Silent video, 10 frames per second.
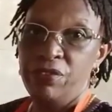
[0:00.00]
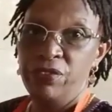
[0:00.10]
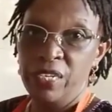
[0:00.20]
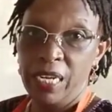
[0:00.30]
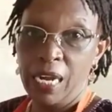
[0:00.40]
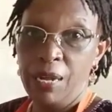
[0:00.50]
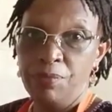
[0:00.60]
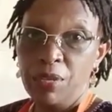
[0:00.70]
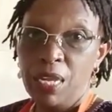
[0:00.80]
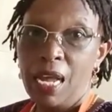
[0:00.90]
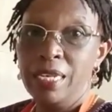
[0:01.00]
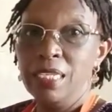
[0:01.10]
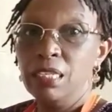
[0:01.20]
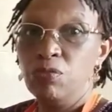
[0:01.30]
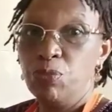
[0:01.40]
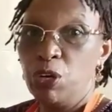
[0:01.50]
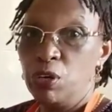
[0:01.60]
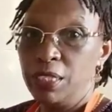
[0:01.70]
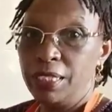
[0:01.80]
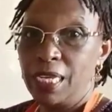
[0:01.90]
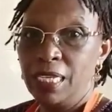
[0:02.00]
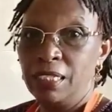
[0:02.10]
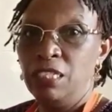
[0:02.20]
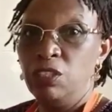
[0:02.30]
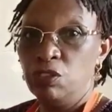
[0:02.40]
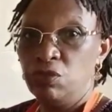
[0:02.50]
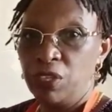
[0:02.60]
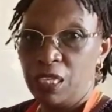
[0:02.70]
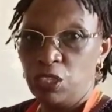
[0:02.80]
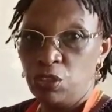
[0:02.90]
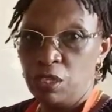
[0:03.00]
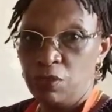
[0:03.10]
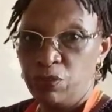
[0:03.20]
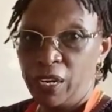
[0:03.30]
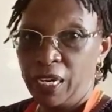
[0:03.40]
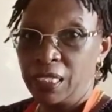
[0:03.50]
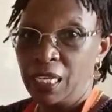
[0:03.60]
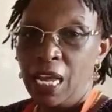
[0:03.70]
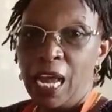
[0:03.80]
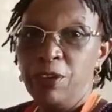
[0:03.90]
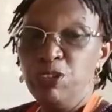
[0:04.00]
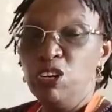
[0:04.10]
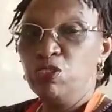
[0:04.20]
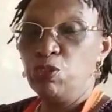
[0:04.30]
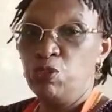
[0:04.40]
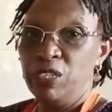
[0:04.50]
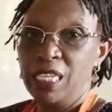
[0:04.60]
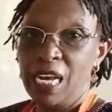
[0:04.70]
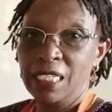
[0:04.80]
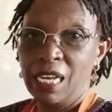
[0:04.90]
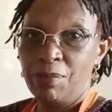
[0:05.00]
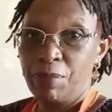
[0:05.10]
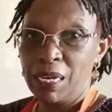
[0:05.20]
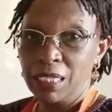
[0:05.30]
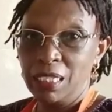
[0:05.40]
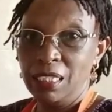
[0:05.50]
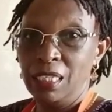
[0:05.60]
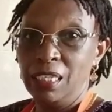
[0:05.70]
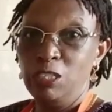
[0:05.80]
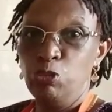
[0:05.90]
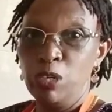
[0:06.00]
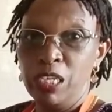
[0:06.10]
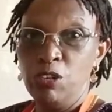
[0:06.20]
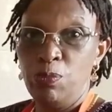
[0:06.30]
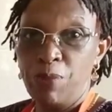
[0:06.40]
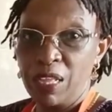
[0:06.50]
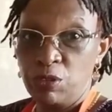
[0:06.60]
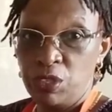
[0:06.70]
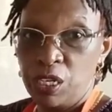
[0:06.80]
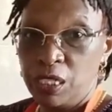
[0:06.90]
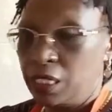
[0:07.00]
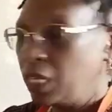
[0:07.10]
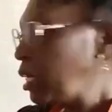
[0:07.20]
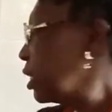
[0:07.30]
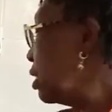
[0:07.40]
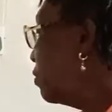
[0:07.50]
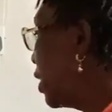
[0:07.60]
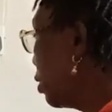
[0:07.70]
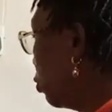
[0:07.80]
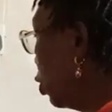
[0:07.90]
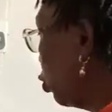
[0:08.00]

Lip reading: vinegar, and this is because it has detoxification effect, and we also know it has capacity to kill pathogens if they are going to